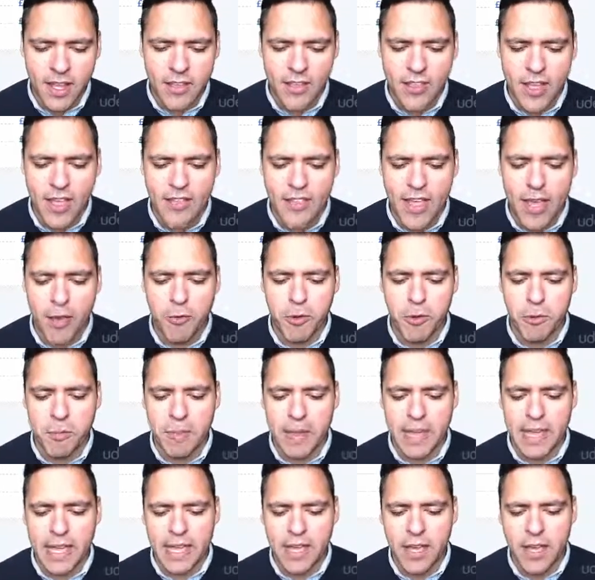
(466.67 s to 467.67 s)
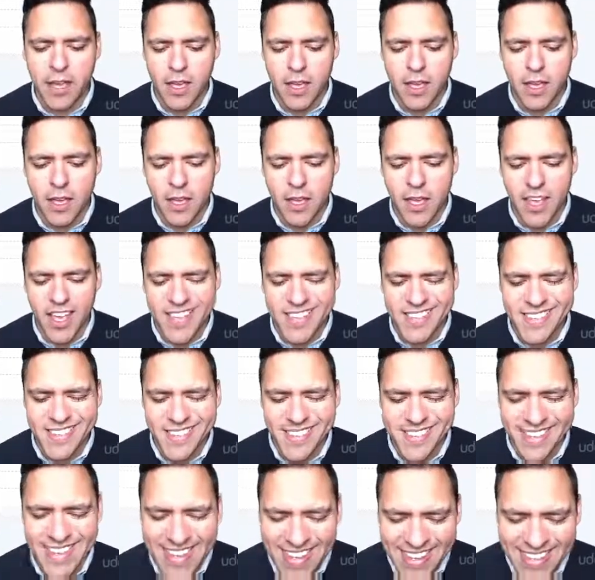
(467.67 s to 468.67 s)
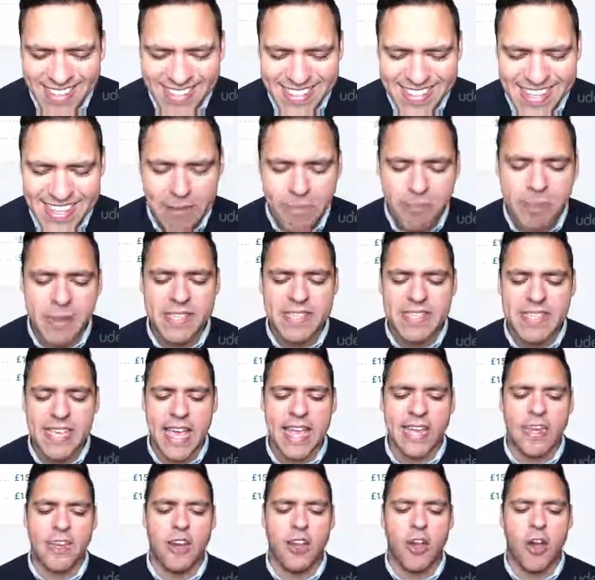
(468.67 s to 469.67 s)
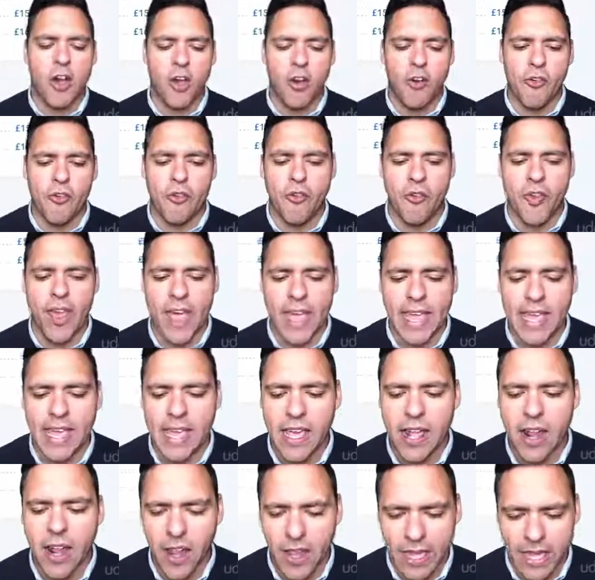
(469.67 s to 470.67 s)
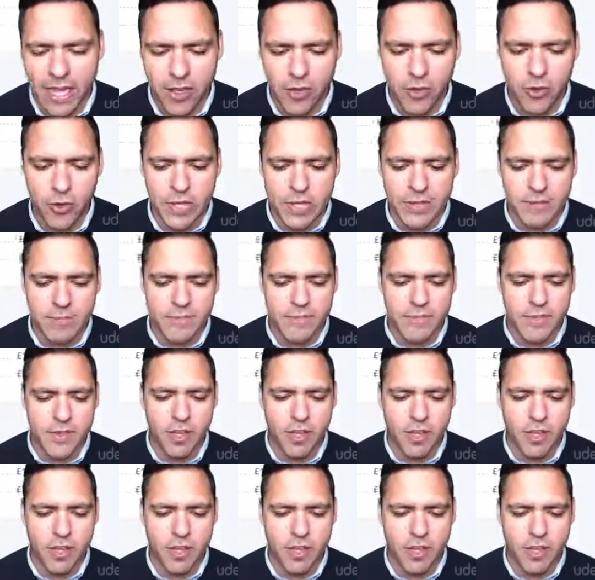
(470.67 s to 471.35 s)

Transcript: then that would be a 60% of a Litecoin.